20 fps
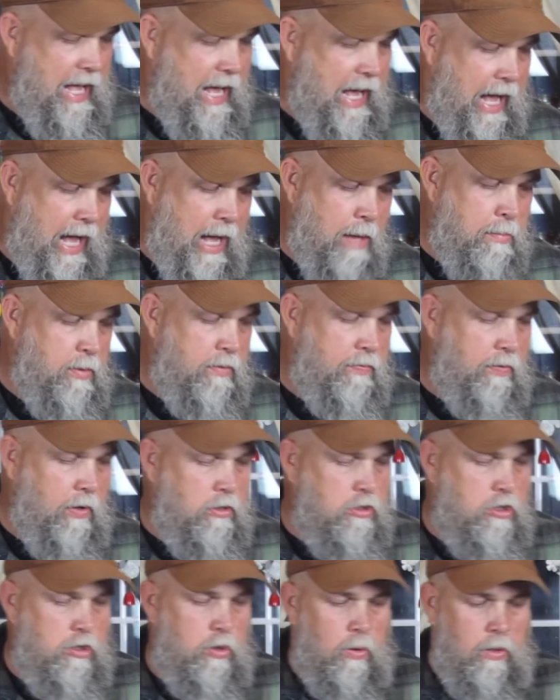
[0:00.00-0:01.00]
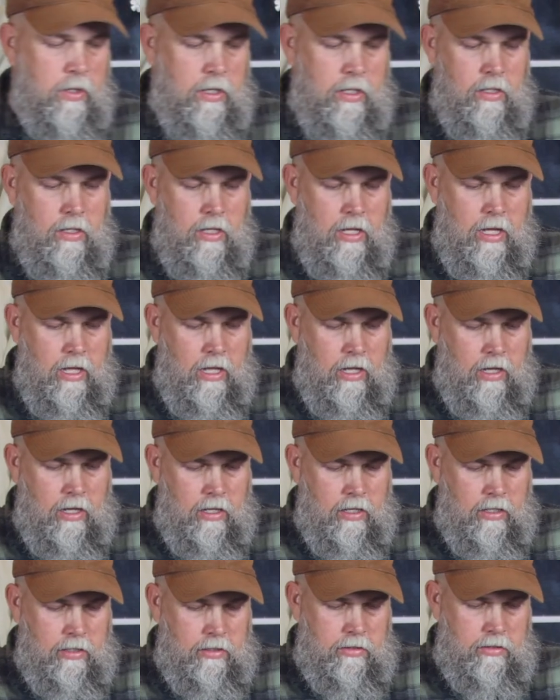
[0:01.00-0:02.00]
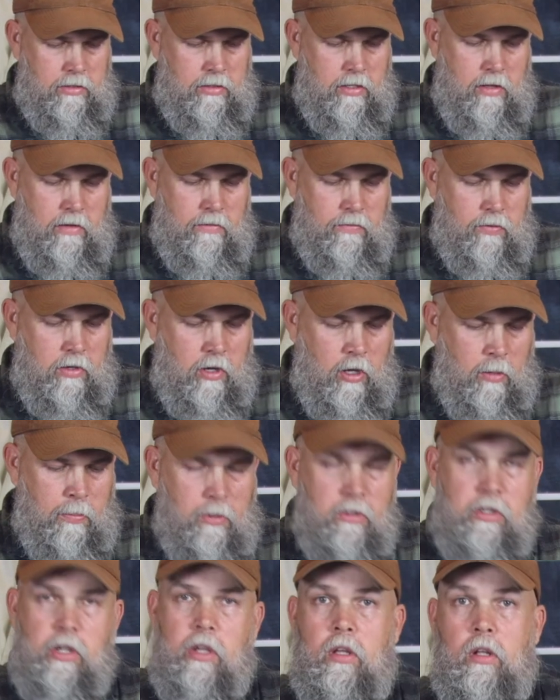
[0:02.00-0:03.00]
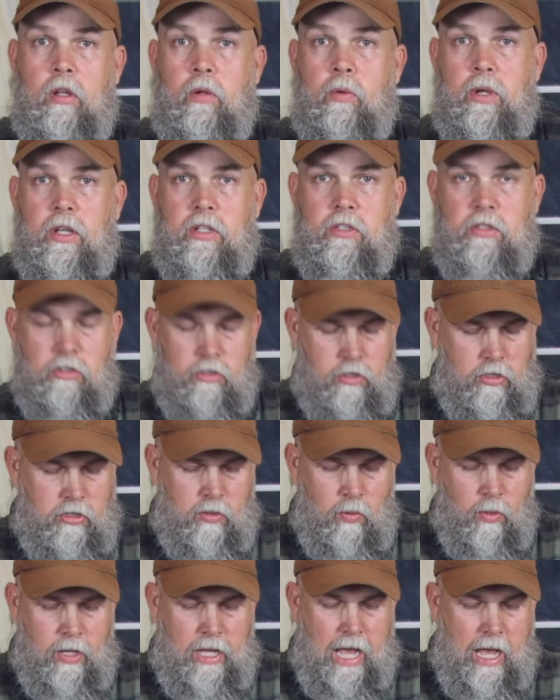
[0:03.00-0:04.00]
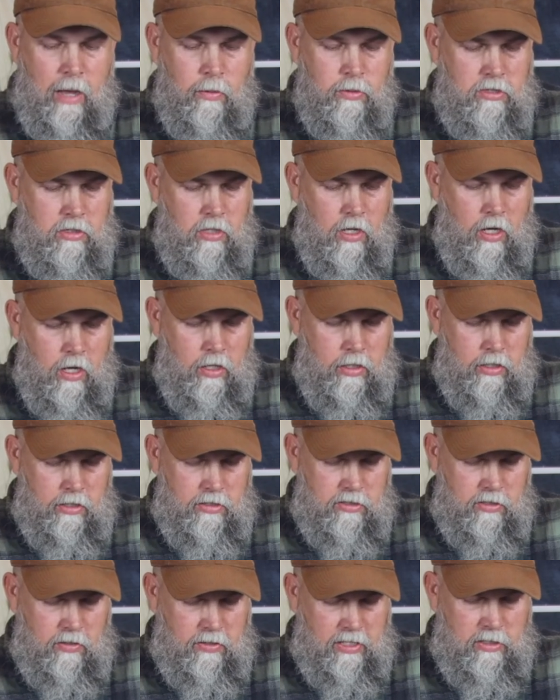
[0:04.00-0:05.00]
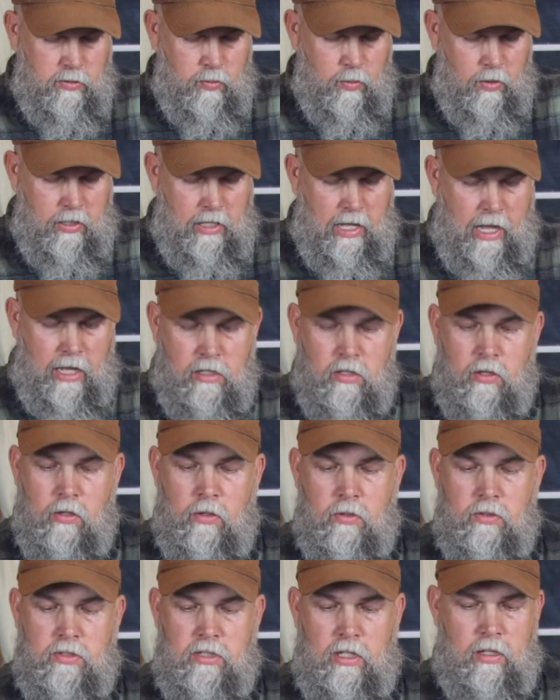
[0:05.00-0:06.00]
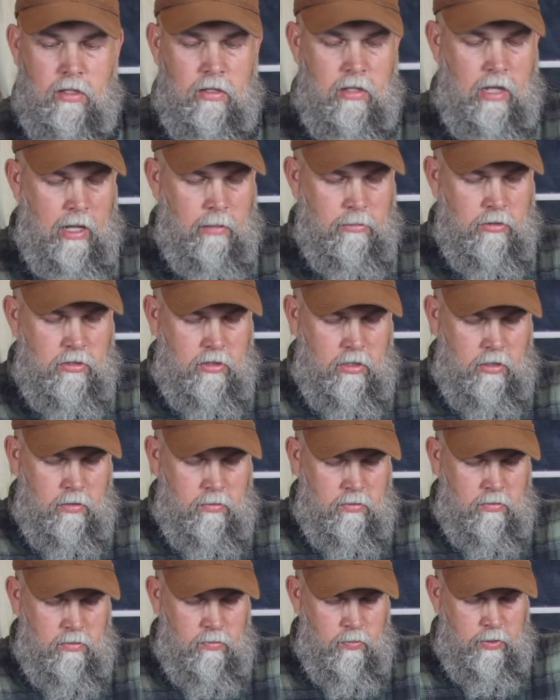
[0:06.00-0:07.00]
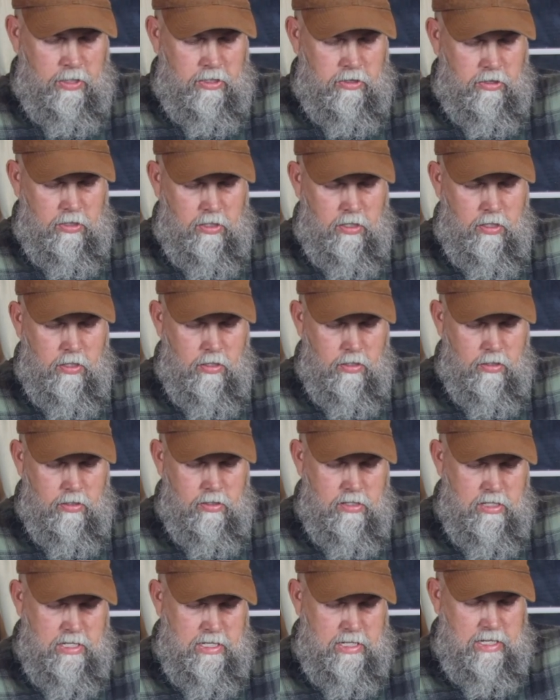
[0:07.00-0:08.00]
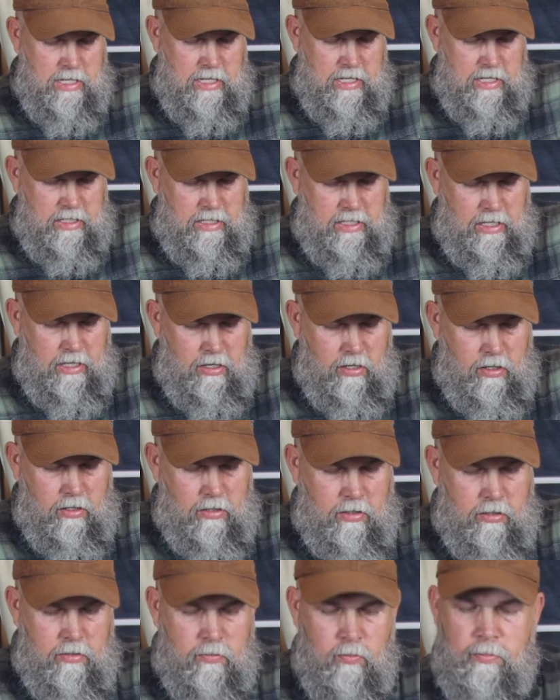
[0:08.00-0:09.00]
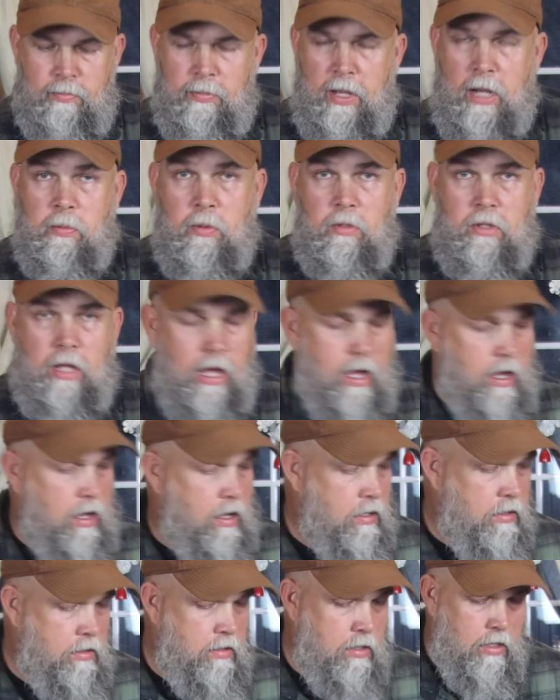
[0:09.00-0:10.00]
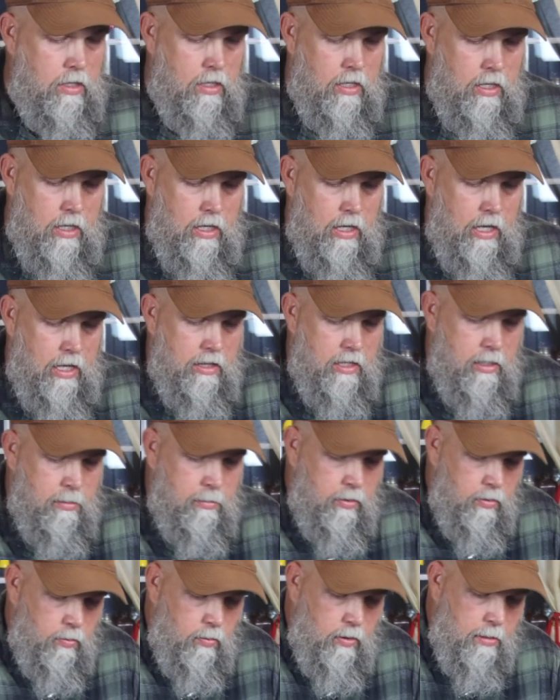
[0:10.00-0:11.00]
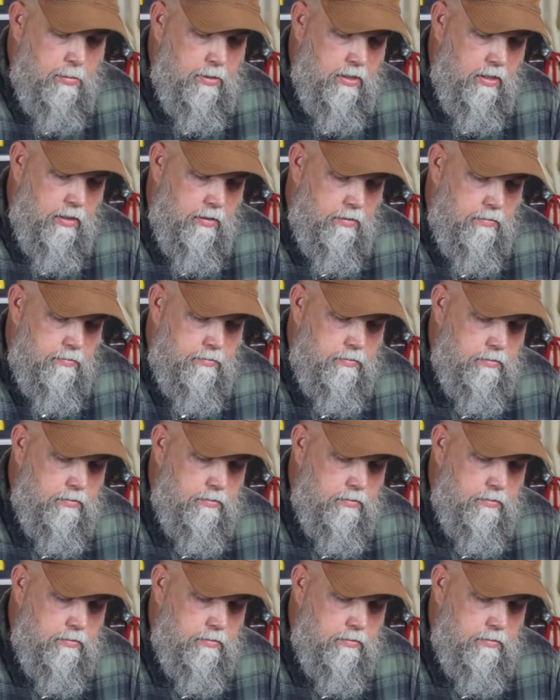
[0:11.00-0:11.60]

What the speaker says: I prefer shortening for no particular reason. It's just the way I was taught, and so that's what I use. And I'm just going to reach in here and get it on a paper towel, and then I'm going to rub it in